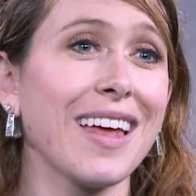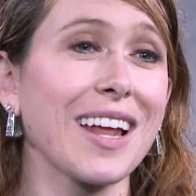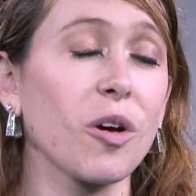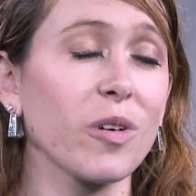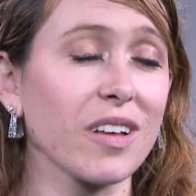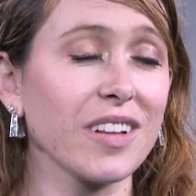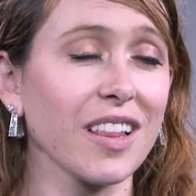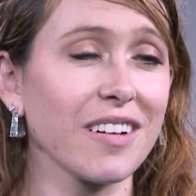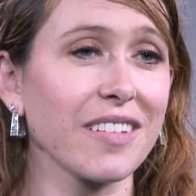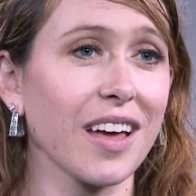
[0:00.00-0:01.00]
And I
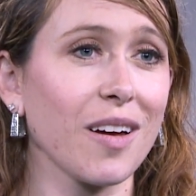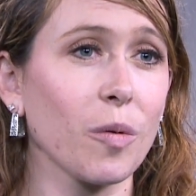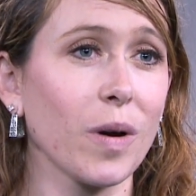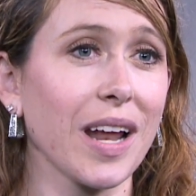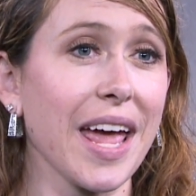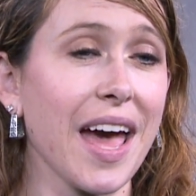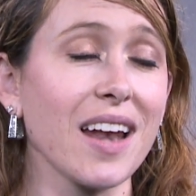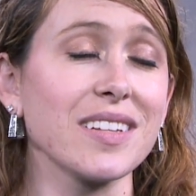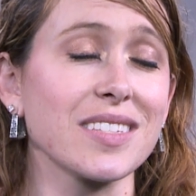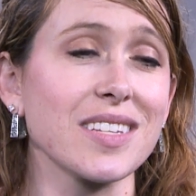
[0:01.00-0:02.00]
quickly learned that what I
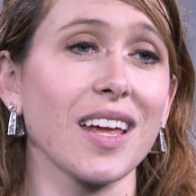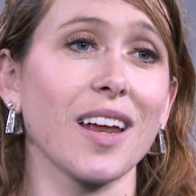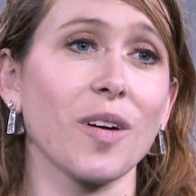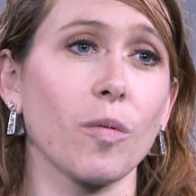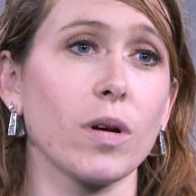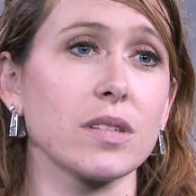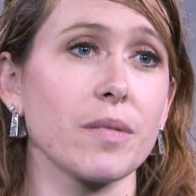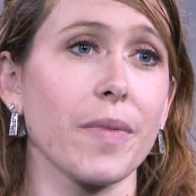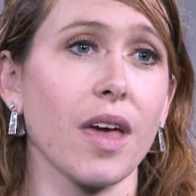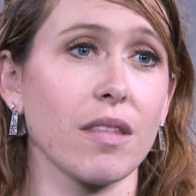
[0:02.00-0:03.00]
hadn't seen
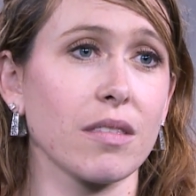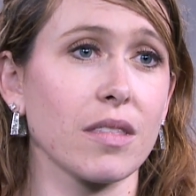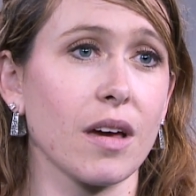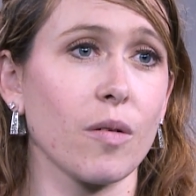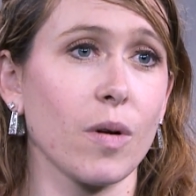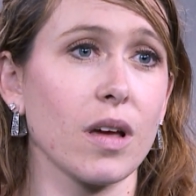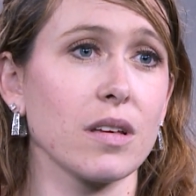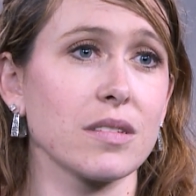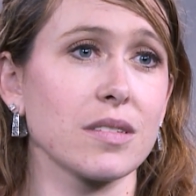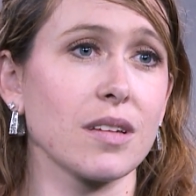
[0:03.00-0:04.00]
was a man that
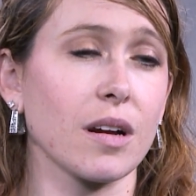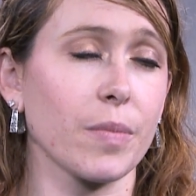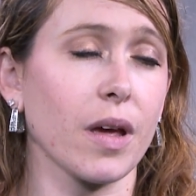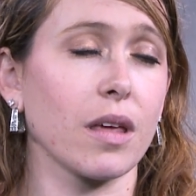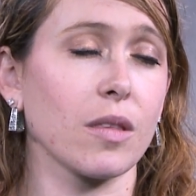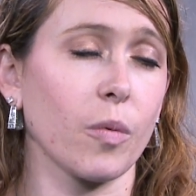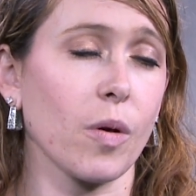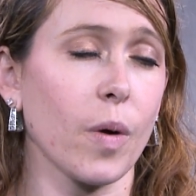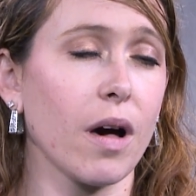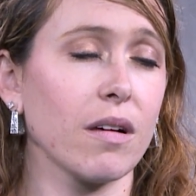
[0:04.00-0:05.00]
was stuck behind the
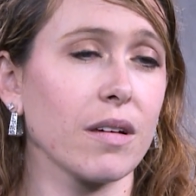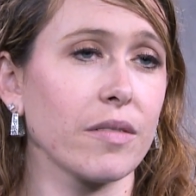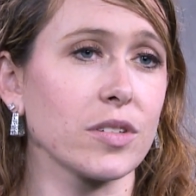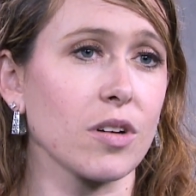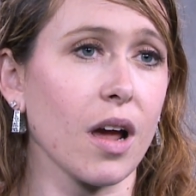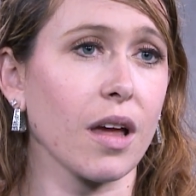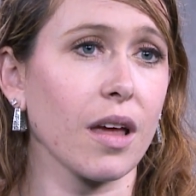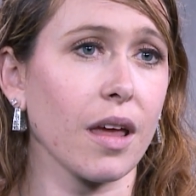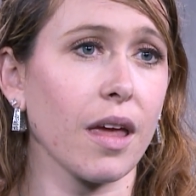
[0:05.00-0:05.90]
wheel well of a truck.